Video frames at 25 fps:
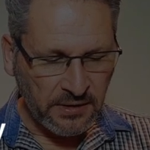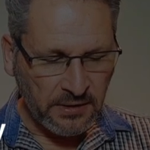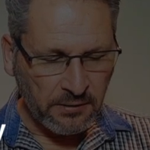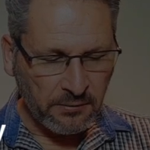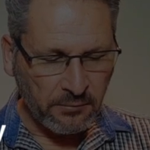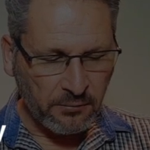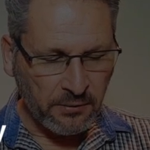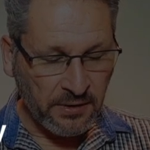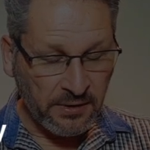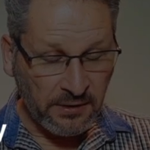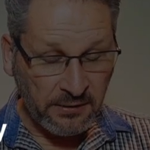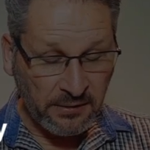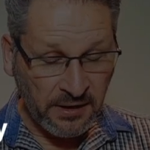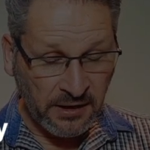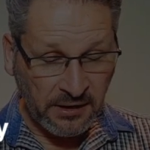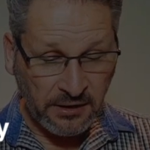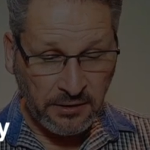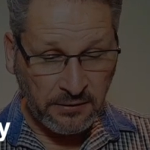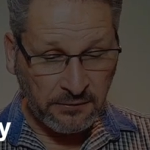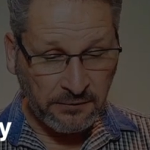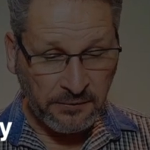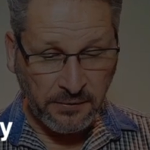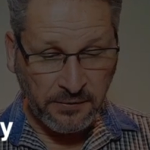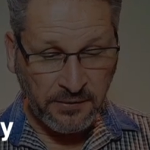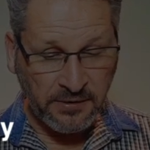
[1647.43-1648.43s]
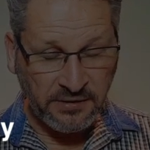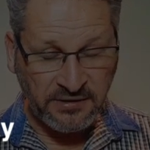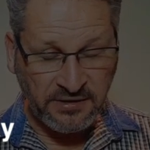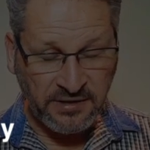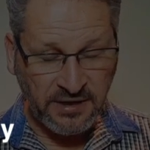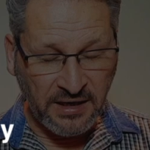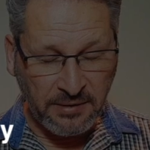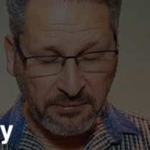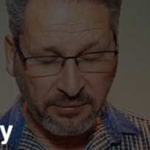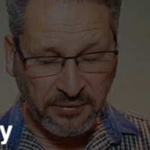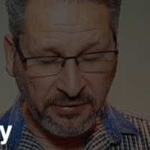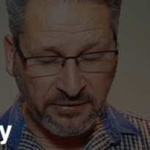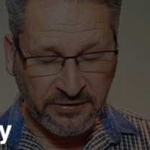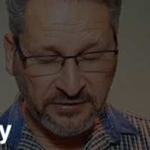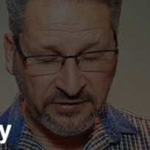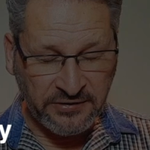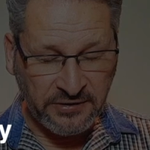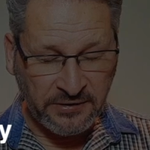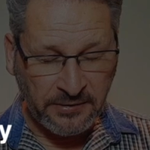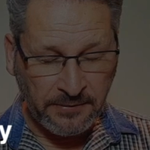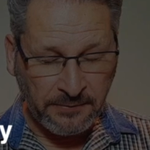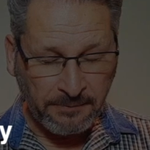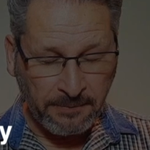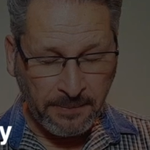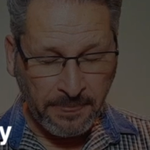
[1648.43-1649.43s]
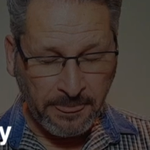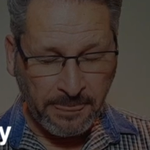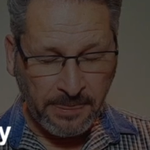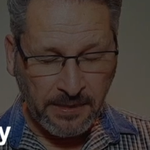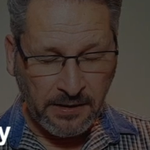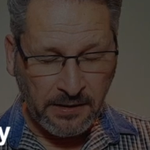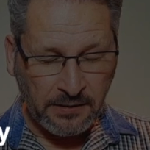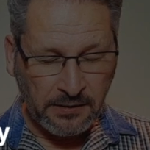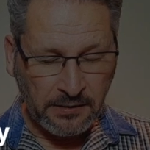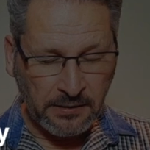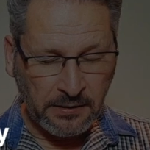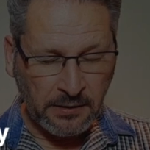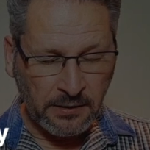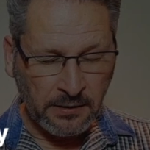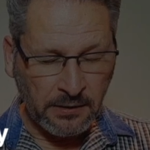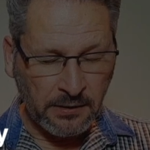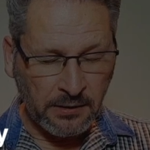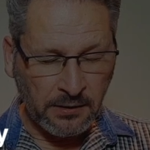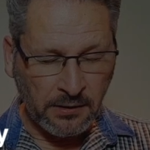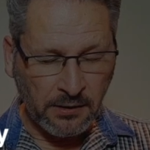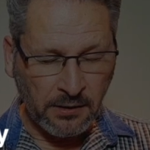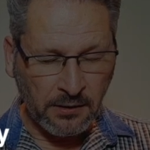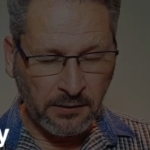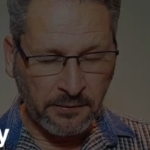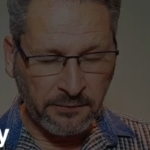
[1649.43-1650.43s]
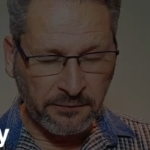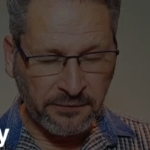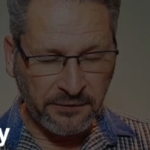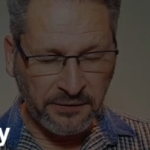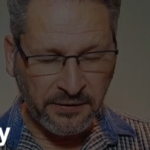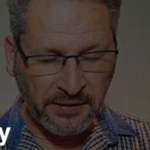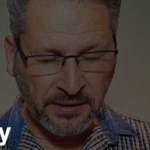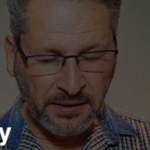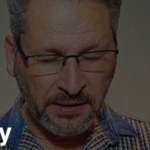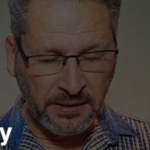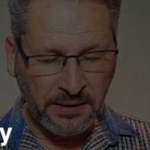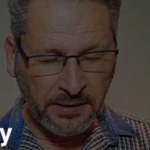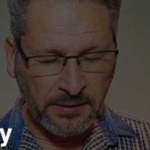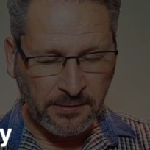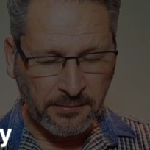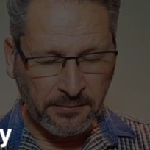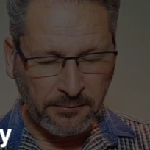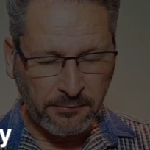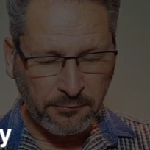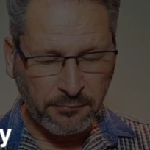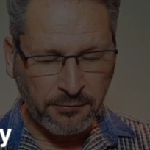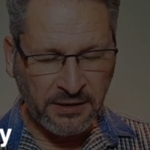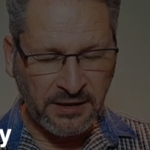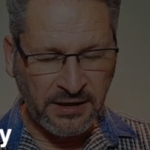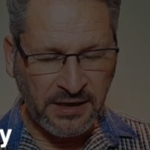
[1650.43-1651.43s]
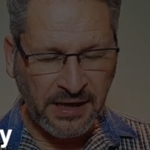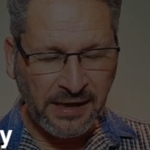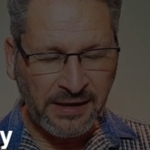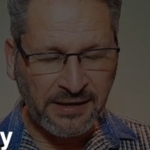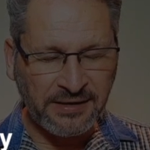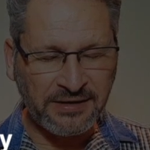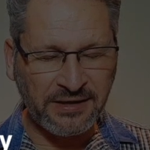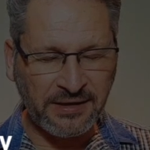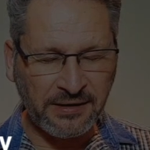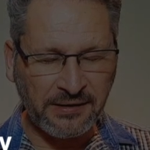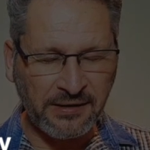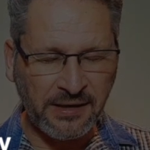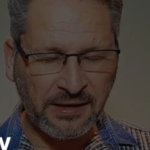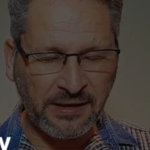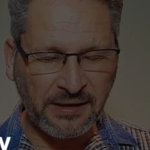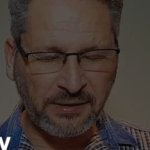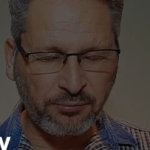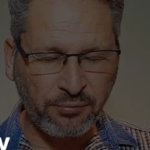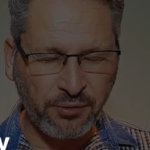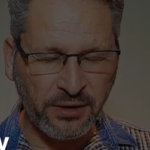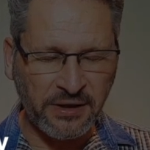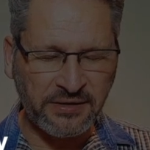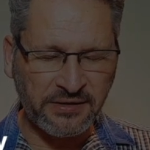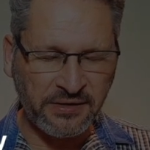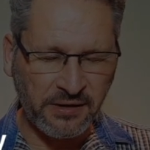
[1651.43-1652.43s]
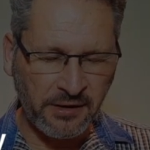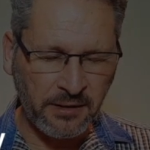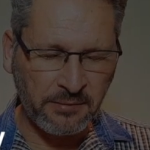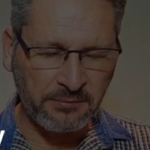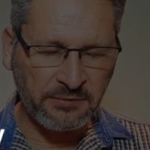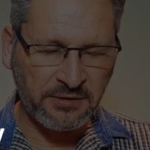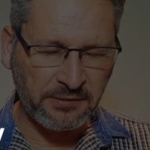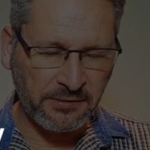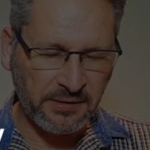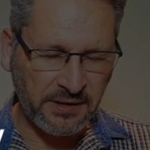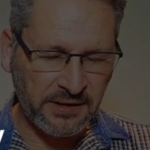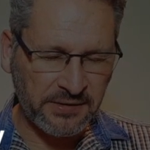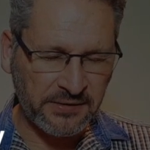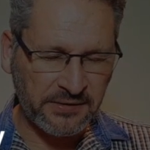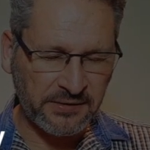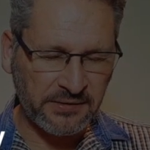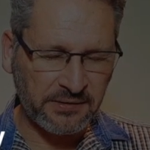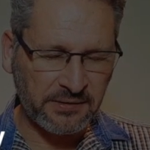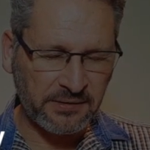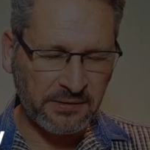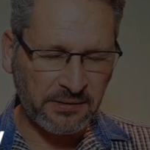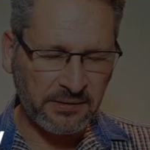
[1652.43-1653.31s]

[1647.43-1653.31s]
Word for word: We want to thank you for the depths uh, of uh, reality that it brings home to us.